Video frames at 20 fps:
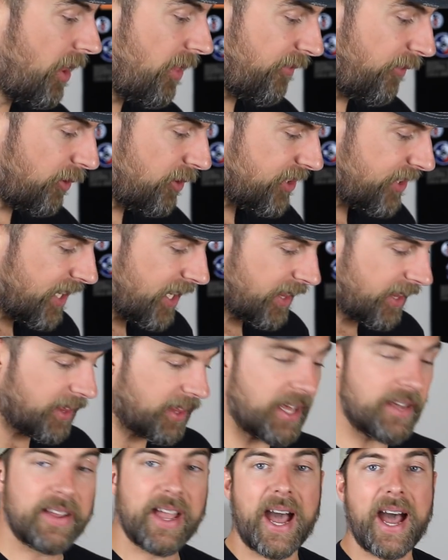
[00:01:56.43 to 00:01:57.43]
First thing that
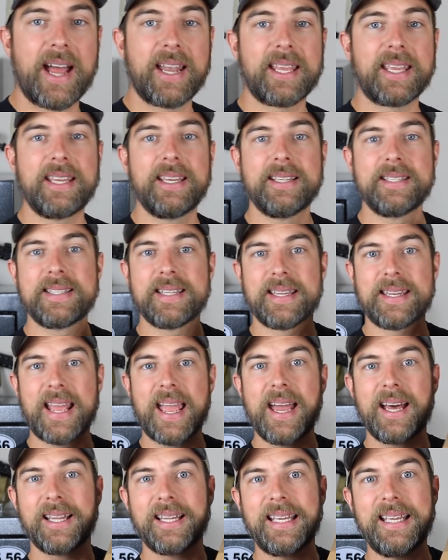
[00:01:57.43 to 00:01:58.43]
they got is an
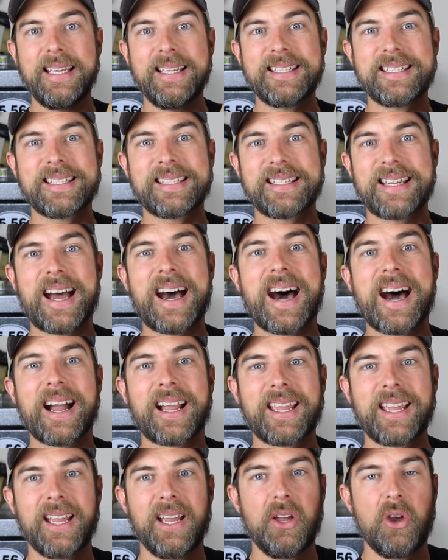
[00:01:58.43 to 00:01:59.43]
L E
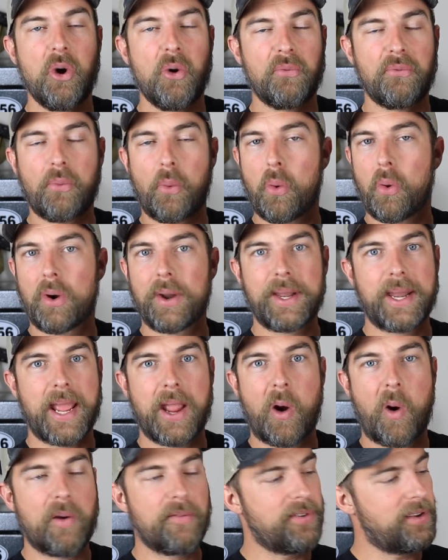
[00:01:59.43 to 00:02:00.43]
stock for an A
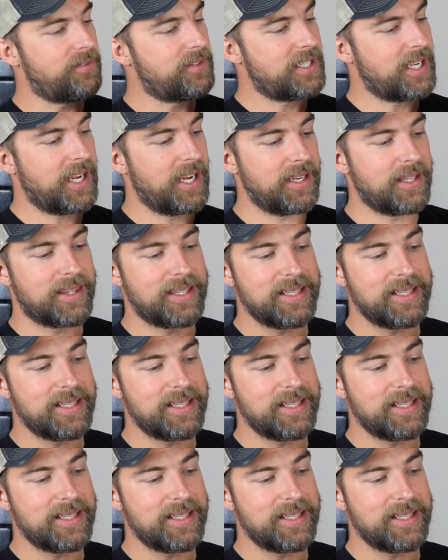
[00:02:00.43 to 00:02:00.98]
R fifteen.